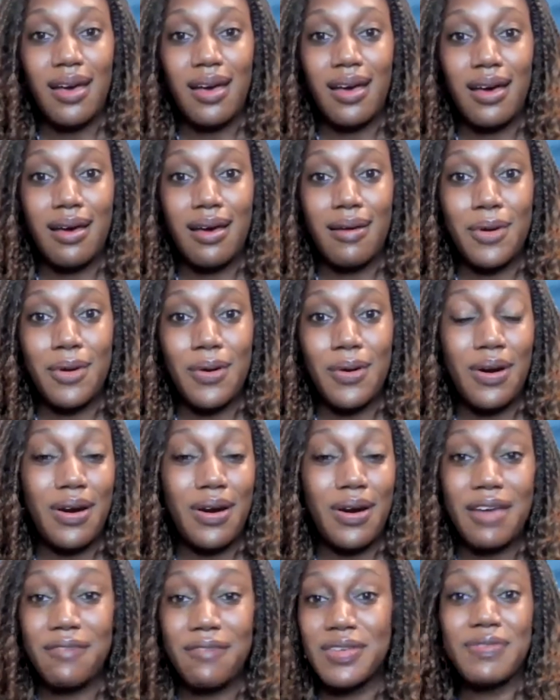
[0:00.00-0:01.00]

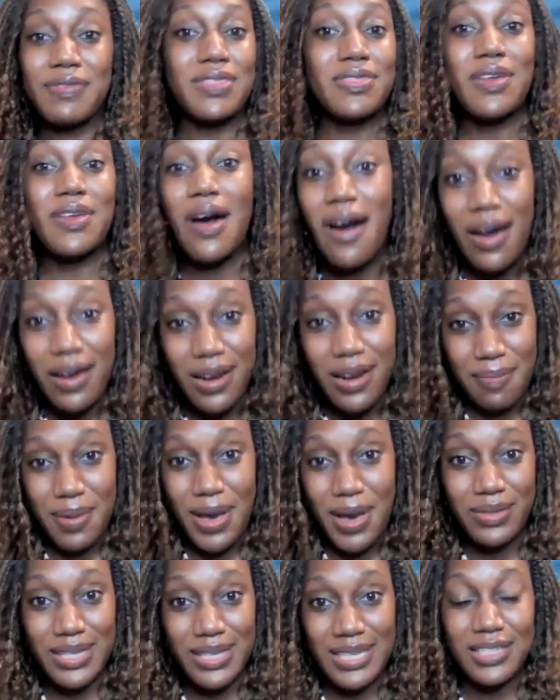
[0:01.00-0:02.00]
or have even thought
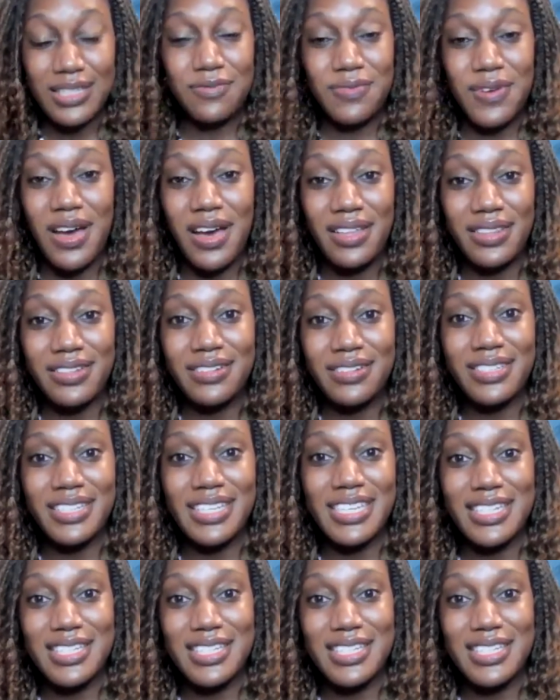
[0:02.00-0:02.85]
about these fathers.